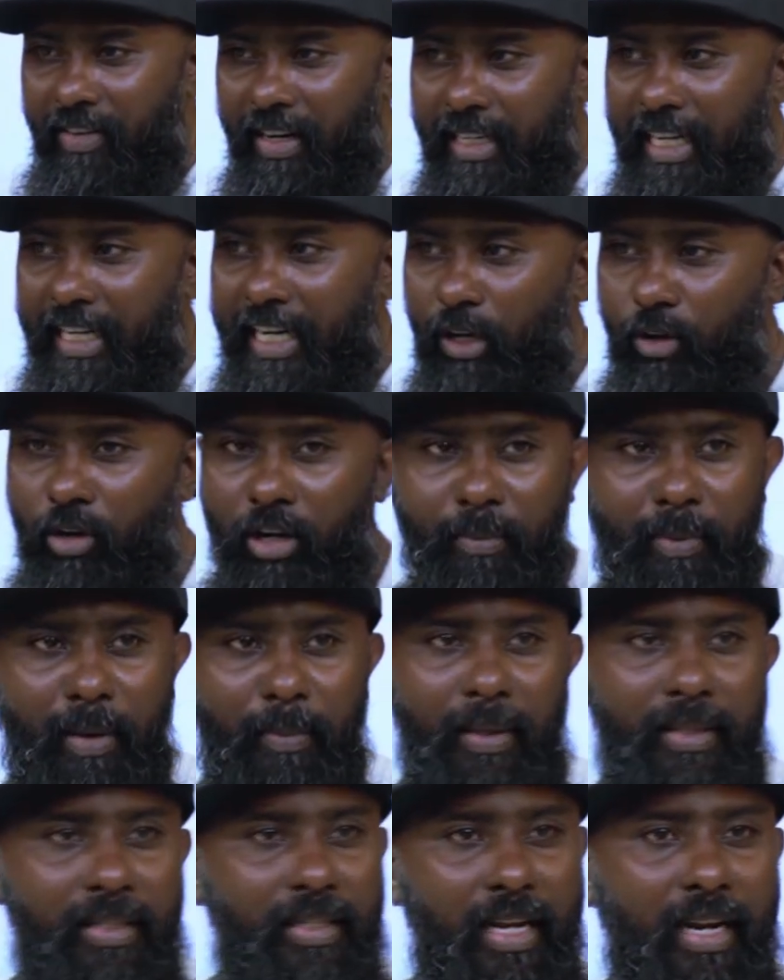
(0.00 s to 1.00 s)
different decor
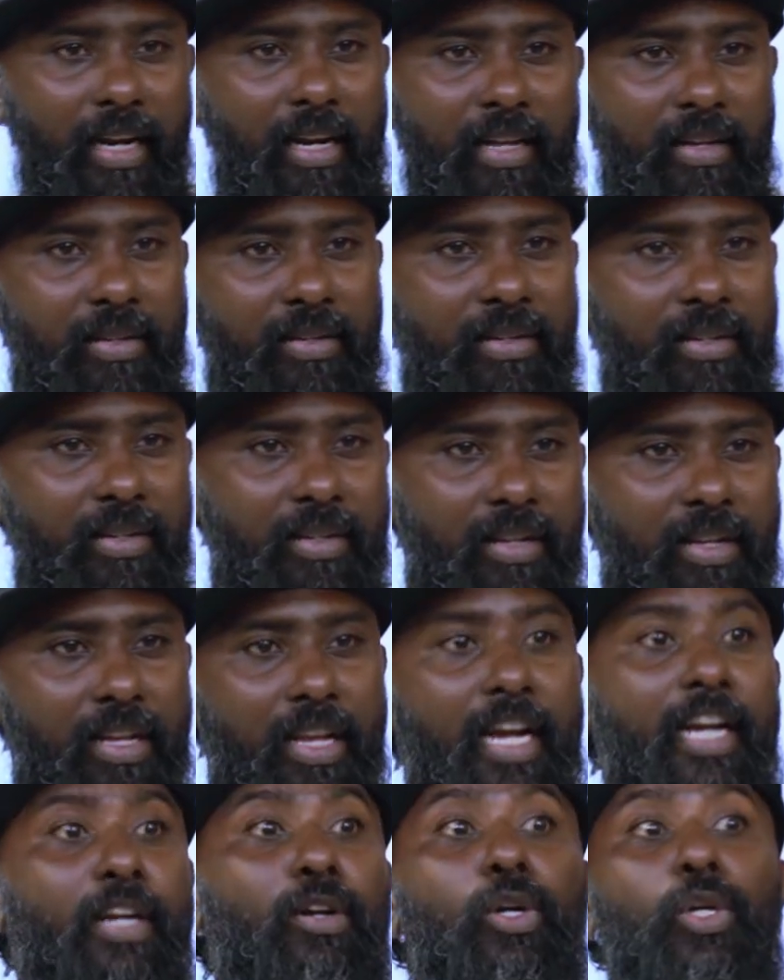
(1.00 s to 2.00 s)
epanga paathirukingala,
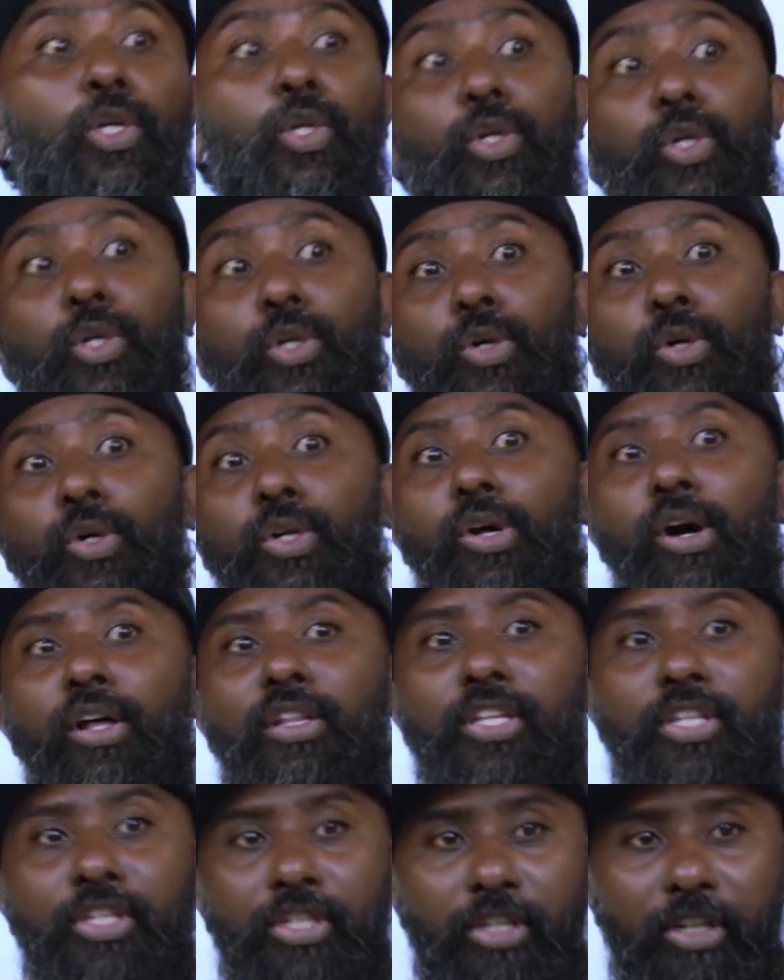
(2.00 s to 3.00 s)
it will look good
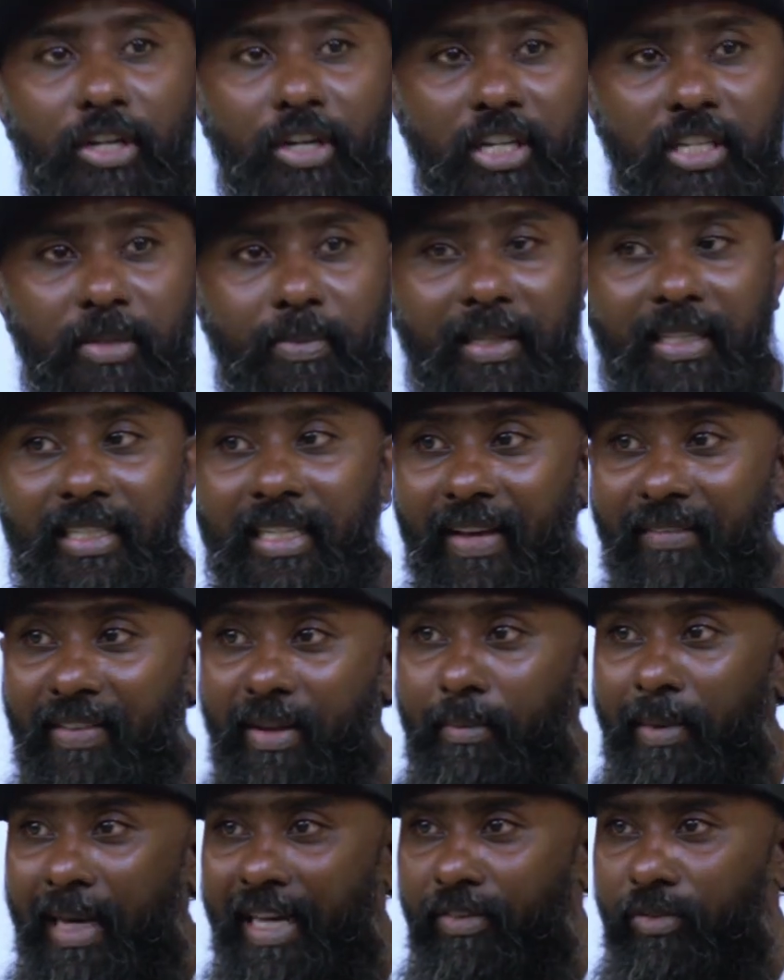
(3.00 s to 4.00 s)
on the church but they
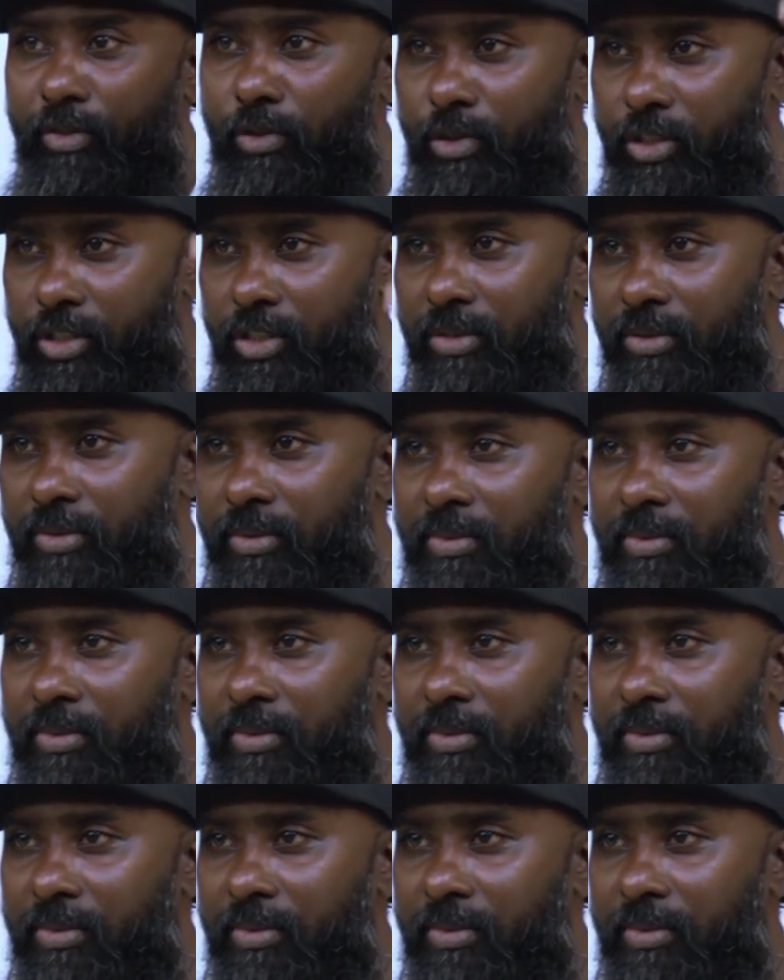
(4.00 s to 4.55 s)
never bear fruits.